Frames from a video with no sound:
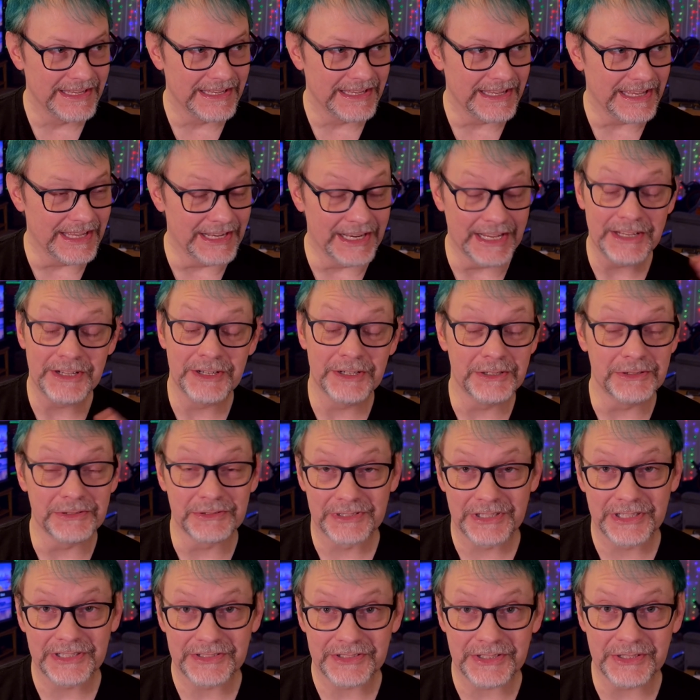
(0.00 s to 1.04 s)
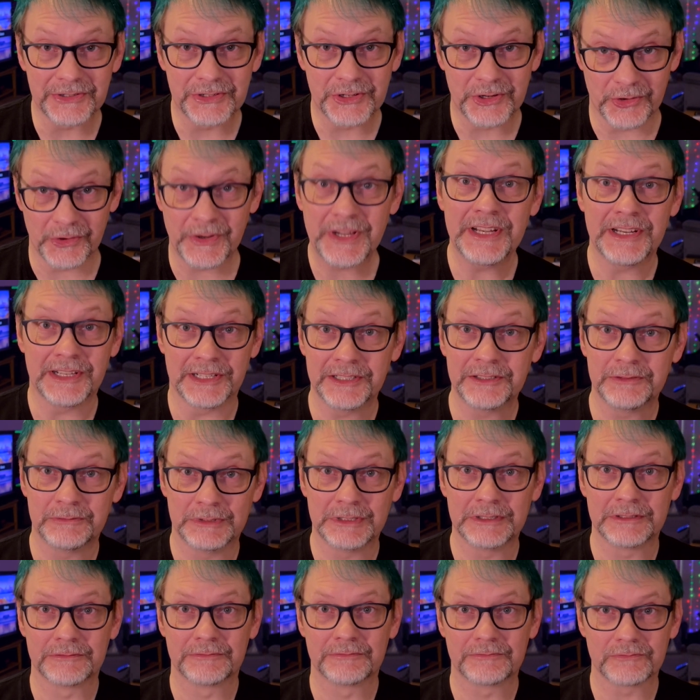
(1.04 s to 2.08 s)
And I don't, so Karina
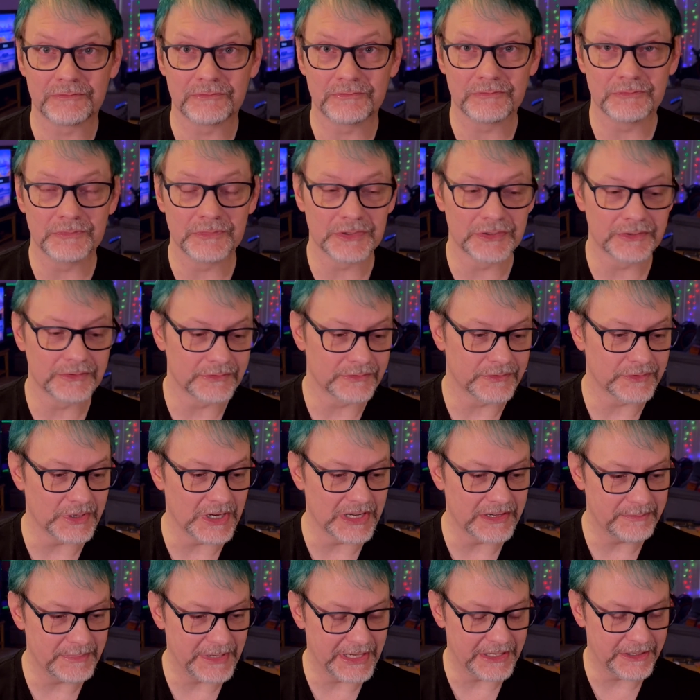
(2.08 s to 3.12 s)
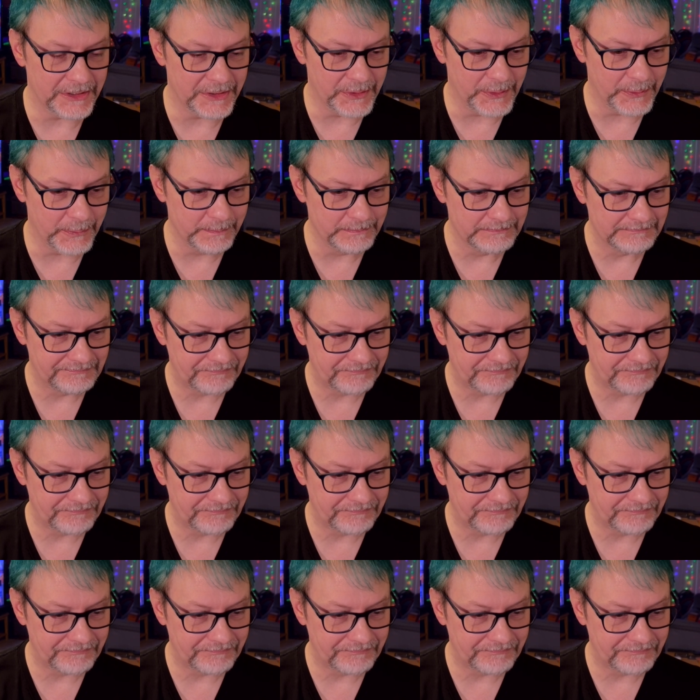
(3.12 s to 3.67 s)
will drive me home.